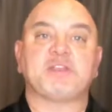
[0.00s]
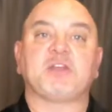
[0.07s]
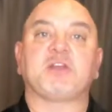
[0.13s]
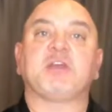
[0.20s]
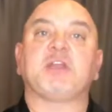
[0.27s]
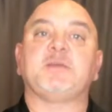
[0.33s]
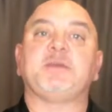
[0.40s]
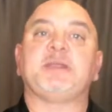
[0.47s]
that are
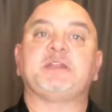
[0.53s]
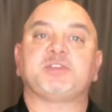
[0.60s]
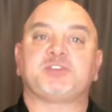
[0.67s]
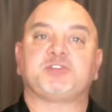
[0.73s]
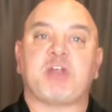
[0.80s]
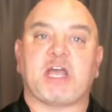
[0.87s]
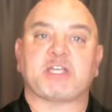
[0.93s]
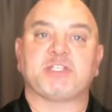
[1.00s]
going to be
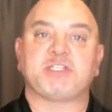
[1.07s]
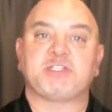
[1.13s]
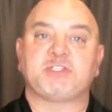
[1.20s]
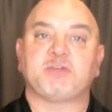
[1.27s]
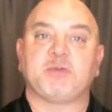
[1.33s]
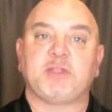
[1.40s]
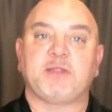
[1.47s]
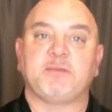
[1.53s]
distractions
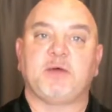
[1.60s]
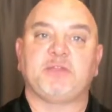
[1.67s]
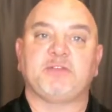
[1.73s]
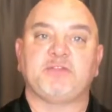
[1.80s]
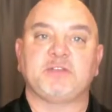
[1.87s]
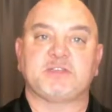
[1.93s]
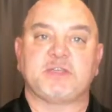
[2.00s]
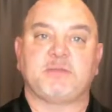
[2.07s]
during the month
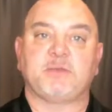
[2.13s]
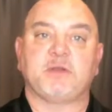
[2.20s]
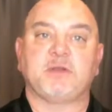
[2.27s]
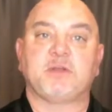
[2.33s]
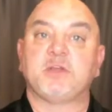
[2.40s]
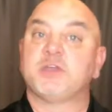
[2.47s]
of December.